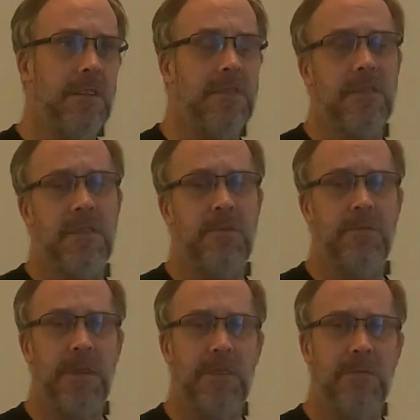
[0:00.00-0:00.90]
So this
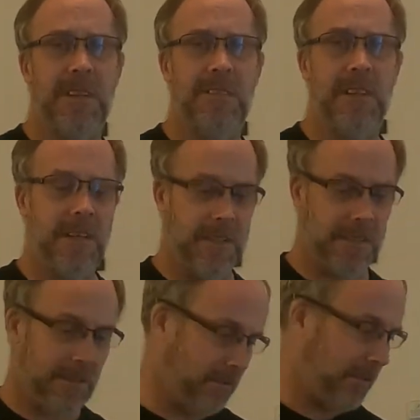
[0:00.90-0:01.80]
would have been Wednesday.
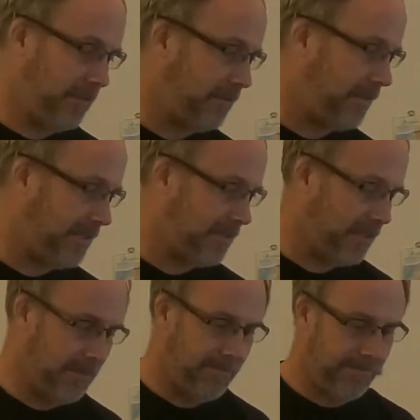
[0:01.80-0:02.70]
Okay, so
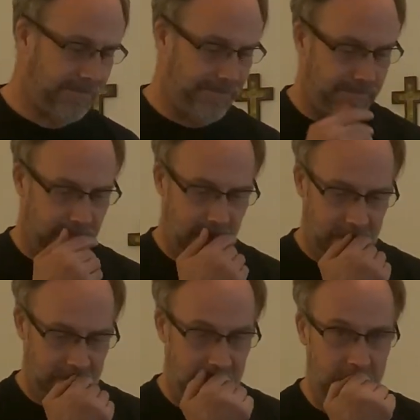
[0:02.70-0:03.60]
Wednesday.
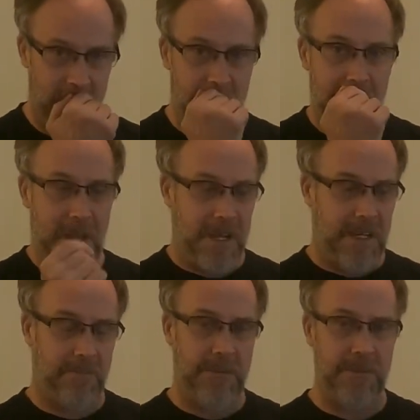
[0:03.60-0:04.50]
So
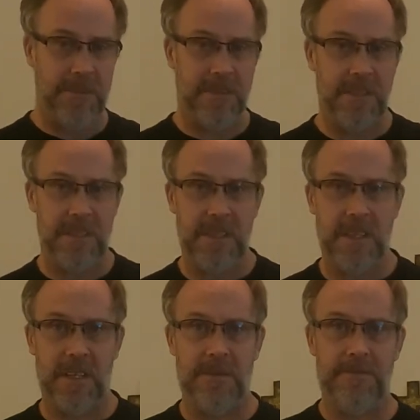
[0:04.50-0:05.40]
I'm using
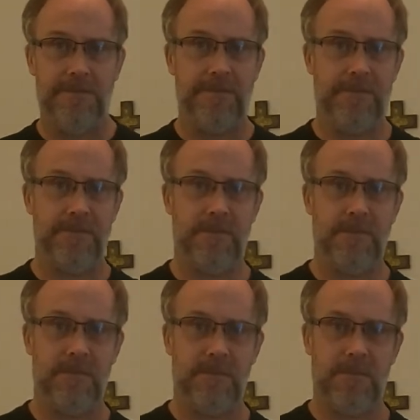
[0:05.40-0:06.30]
the uh,
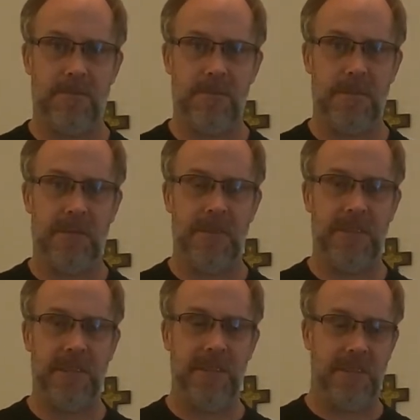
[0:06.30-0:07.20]

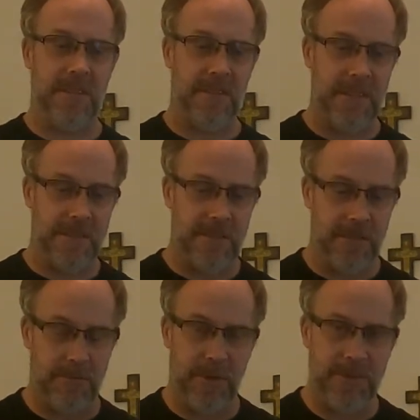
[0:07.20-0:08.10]
receipt to let you
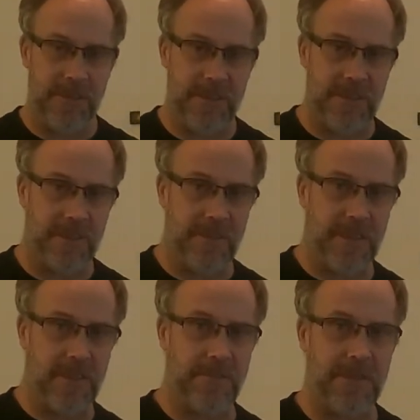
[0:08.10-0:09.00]
know. Most of the stuff I
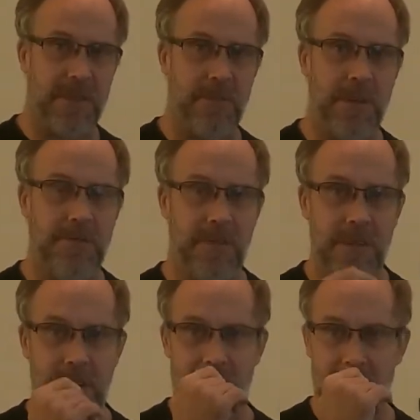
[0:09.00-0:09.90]
know how much I paid
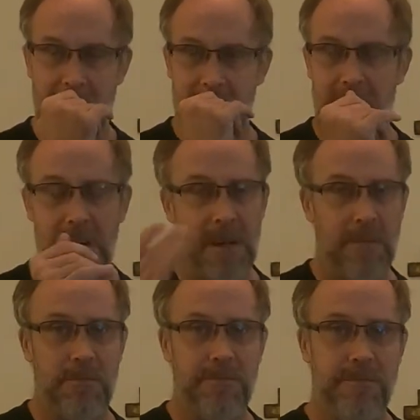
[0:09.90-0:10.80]
for it. Uh,
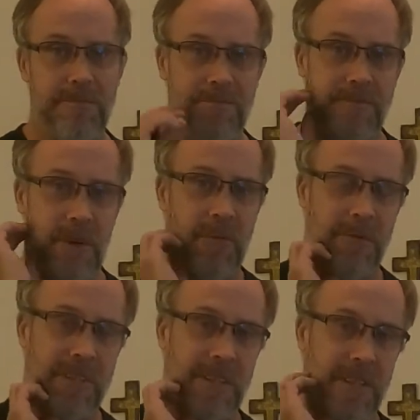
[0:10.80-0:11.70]
I
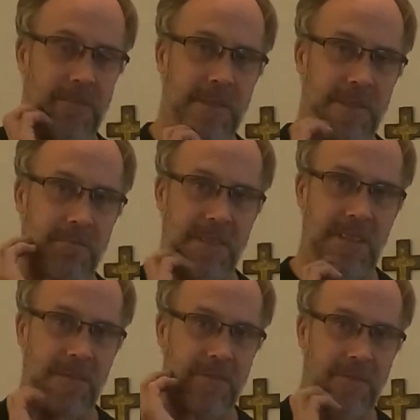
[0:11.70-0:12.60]
won't tell you how much I'm
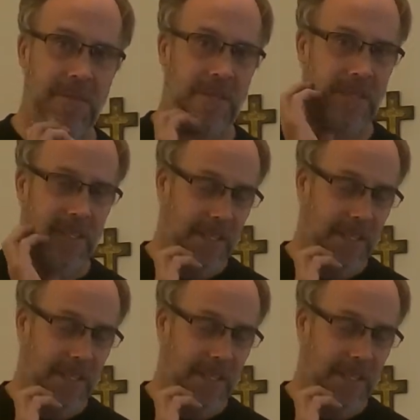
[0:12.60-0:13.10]
selling it for.